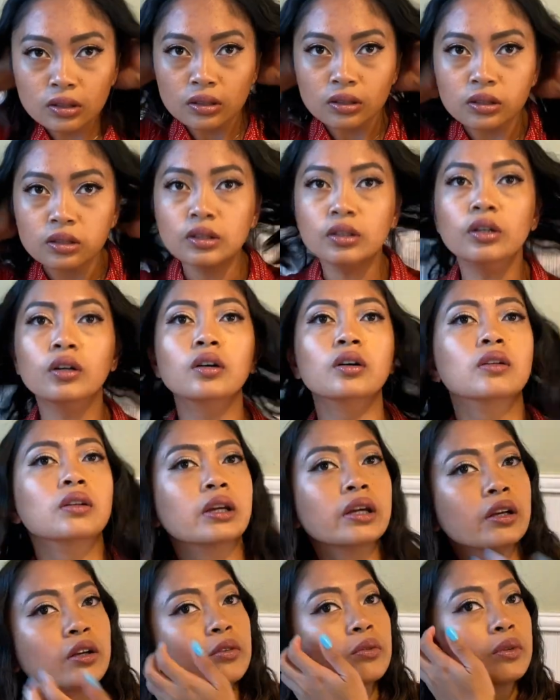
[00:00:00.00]
you know,
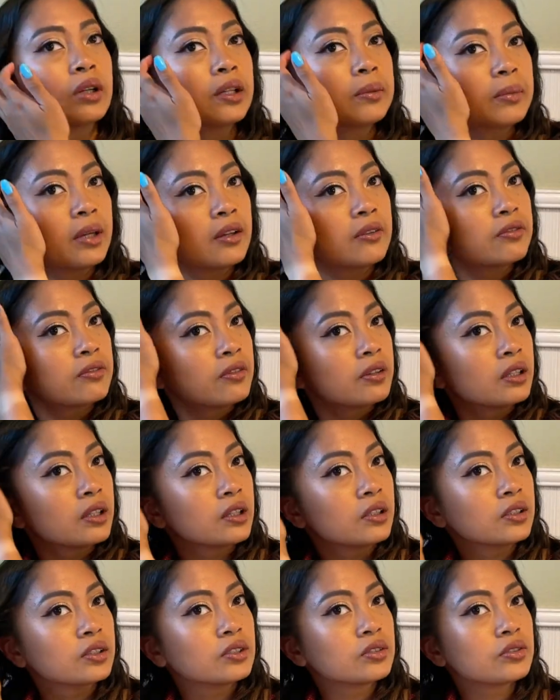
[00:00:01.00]
like run my
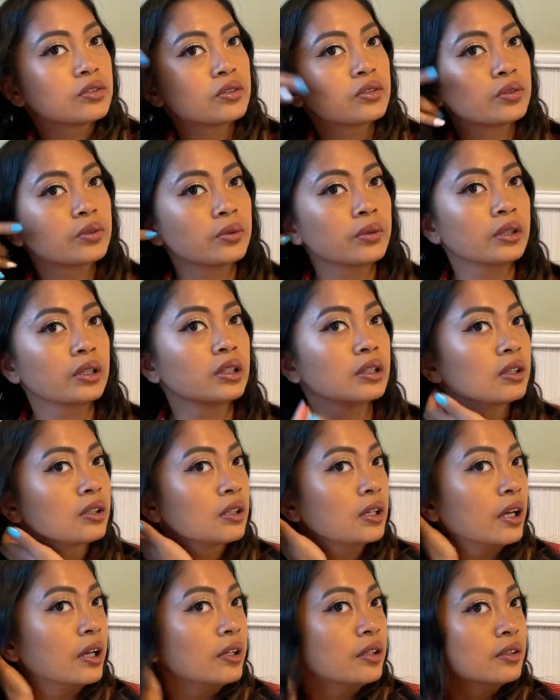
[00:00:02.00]
fingers through it,
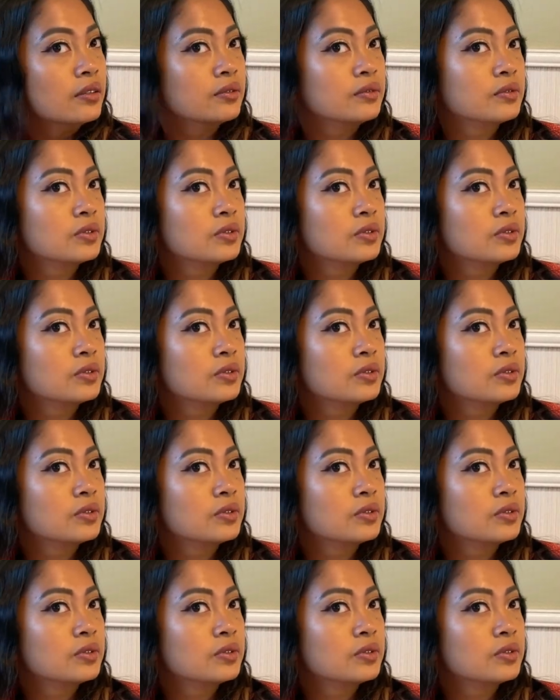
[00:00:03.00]
kind of